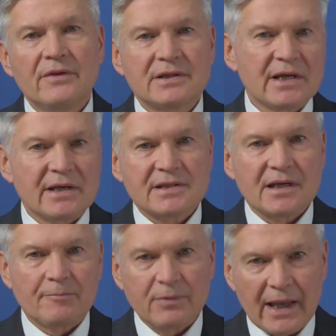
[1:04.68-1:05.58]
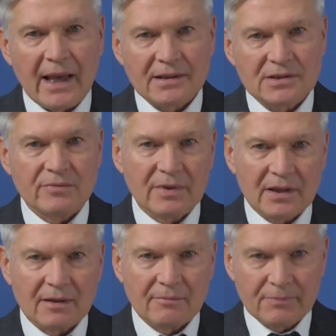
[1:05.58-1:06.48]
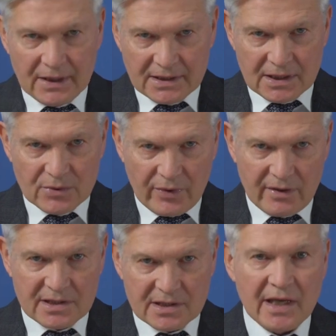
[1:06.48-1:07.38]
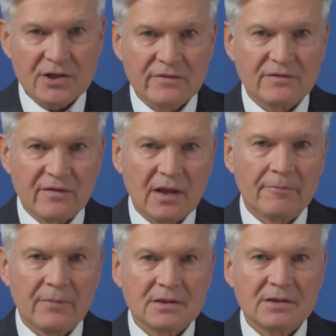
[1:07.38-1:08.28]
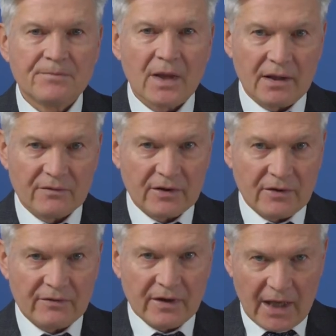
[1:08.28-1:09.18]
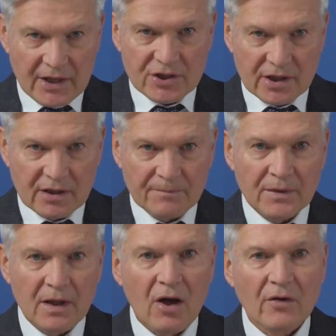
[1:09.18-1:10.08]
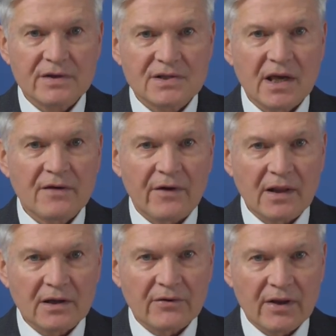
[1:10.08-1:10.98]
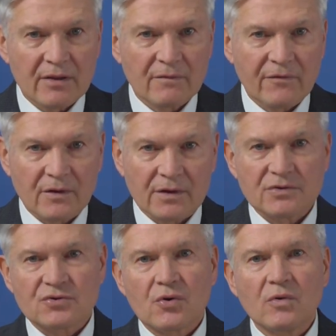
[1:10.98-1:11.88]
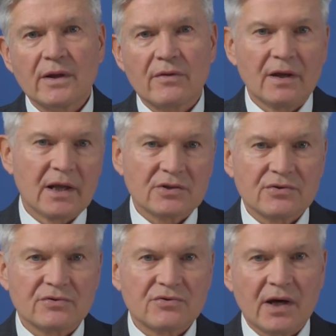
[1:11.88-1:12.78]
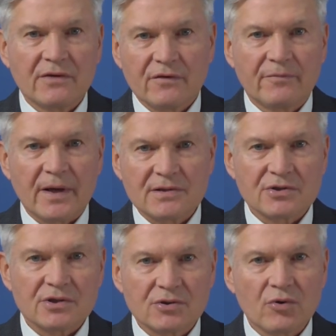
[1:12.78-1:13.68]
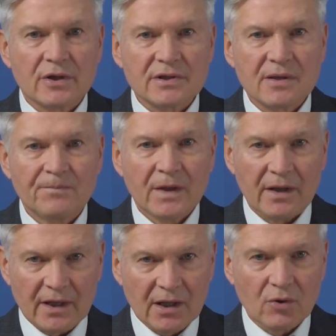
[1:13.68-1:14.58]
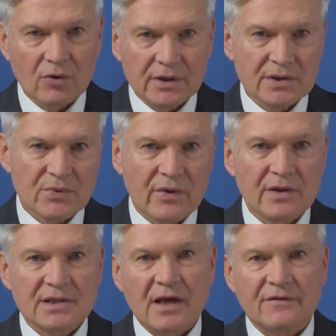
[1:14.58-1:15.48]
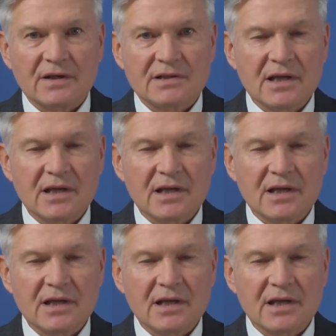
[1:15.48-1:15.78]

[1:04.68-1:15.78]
The tests are planned to be completed with the stage of development and verification of a safe algorithm for controlling the electric drive of passenger doors in accordance with the safety